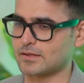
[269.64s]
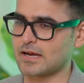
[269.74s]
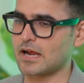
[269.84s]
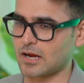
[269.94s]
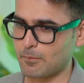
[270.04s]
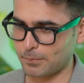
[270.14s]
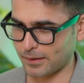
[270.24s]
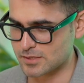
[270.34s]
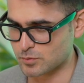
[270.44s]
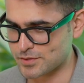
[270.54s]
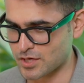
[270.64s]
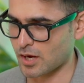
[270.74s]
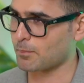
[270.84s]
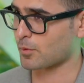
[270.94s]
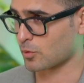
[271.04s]
there are companies which
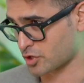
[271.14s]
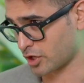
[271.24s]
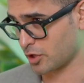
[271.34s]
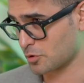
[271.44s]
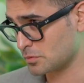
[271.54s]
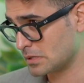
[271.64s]
are approaching you.